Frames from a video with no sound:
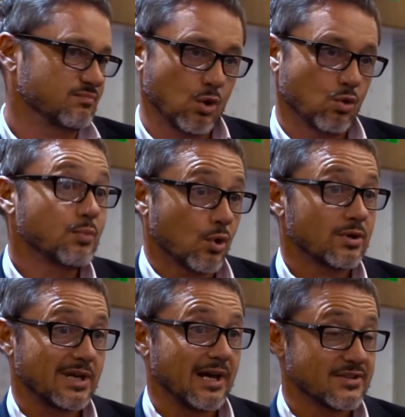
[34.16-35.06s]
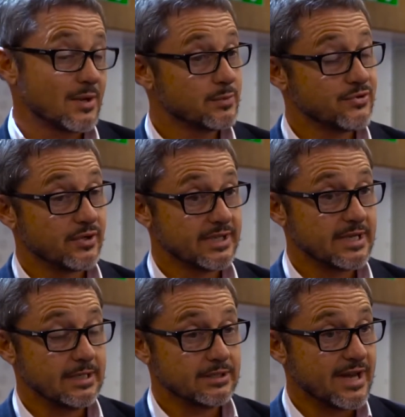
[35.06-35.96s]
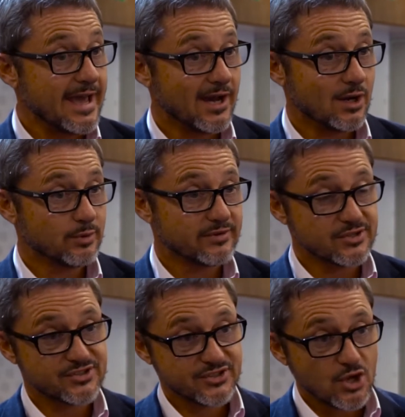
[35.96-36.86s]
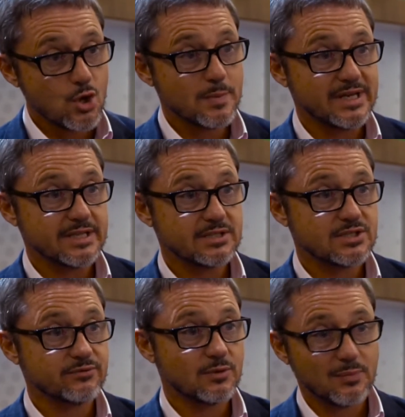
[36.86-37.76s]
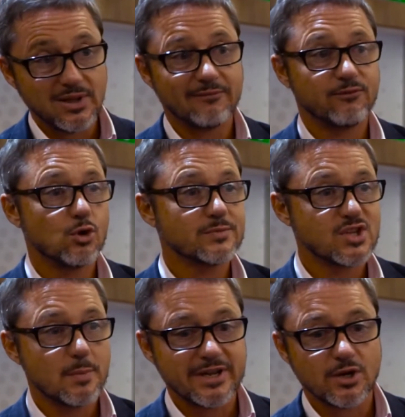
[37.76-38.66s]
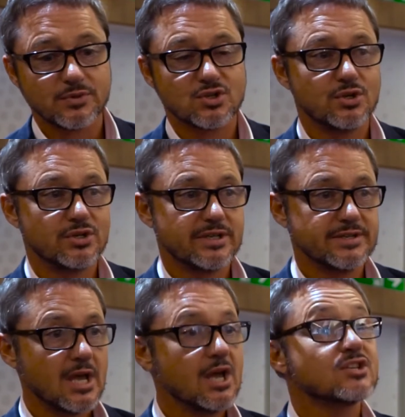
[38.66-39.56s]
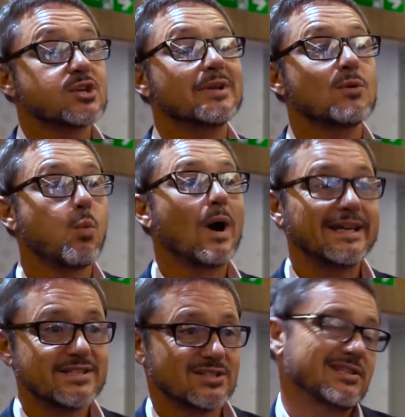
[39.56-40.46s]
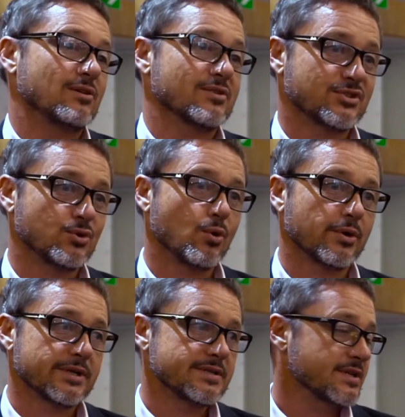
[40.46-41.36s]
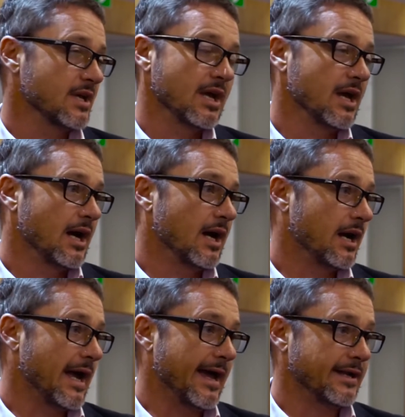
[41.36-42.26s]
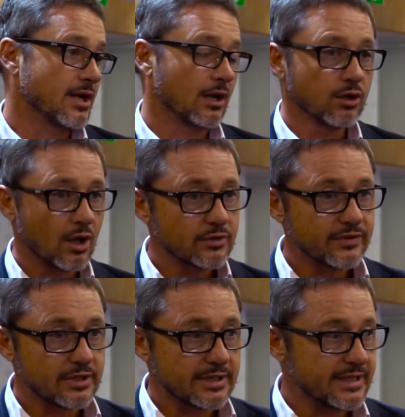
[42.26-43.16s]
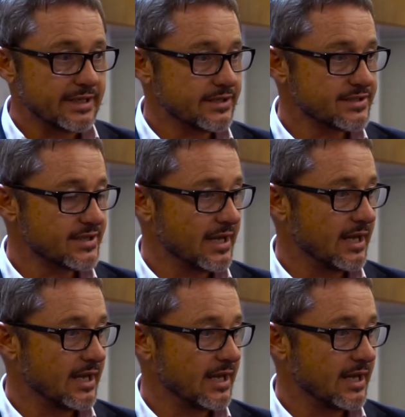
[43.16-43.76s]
or broadcast. That was really it. Now we've got so many different platforms, so many opportunities, so many ways to tell stories. And a lot of it is